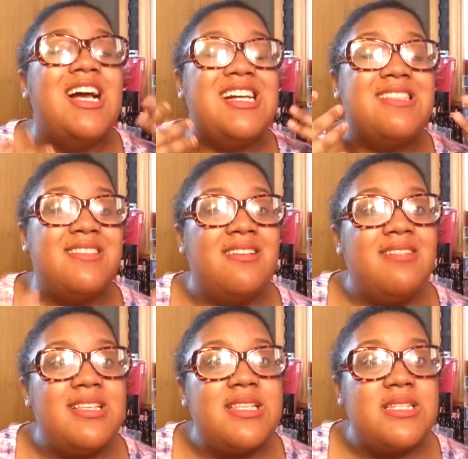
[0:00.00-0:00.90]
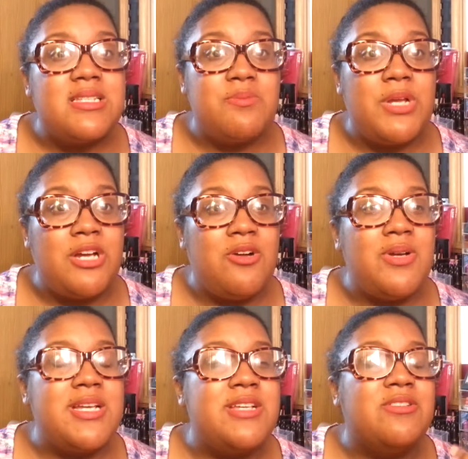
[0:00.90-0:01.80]
I didn't like the
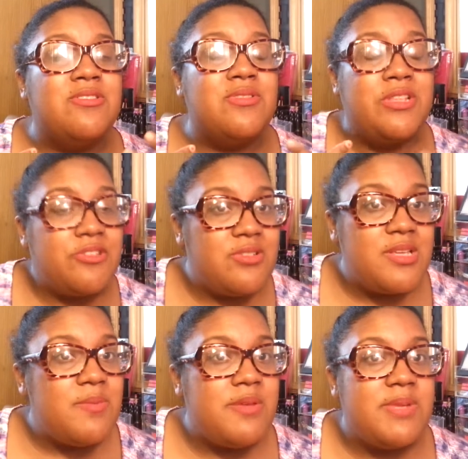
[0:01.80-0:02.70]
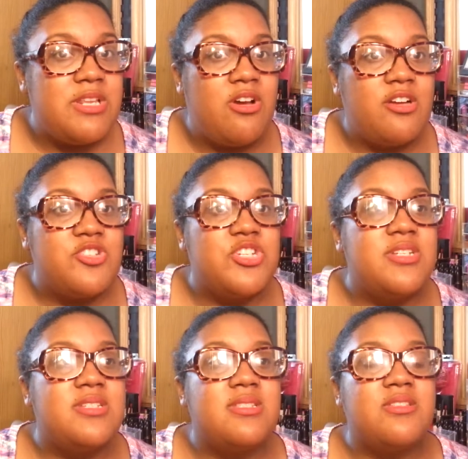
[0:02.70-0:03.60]
smell. It literally made me
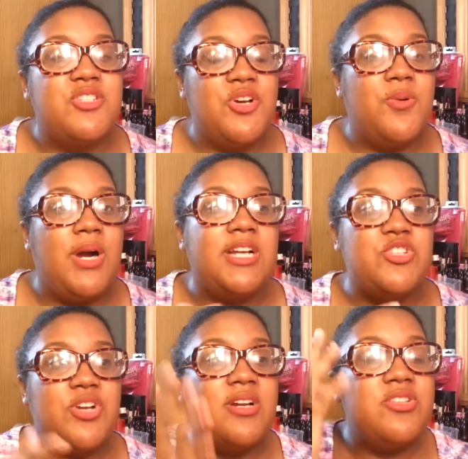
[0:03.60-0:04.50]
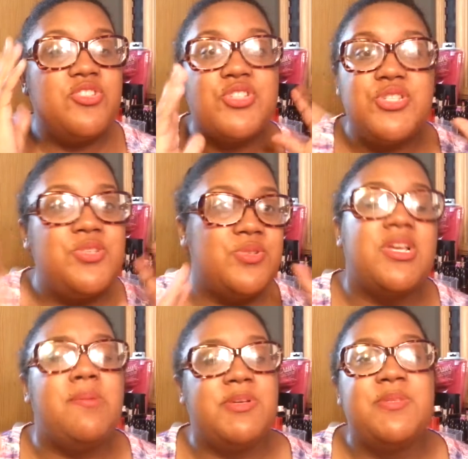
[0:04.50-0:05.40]
nauseous. So I try to just use
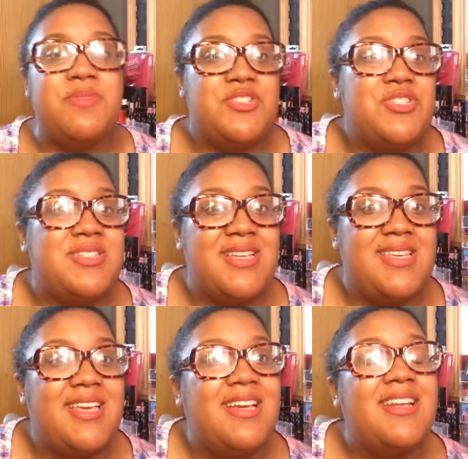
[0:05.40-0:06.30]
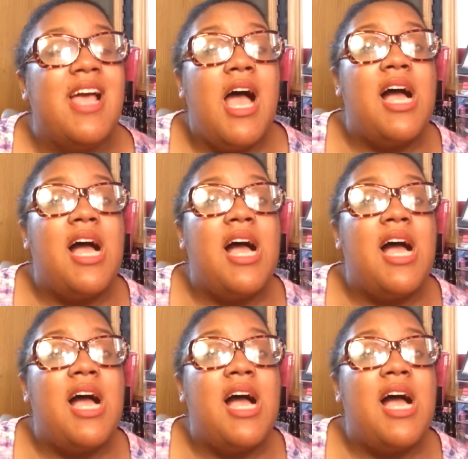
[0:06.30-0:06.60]
up as much as I can.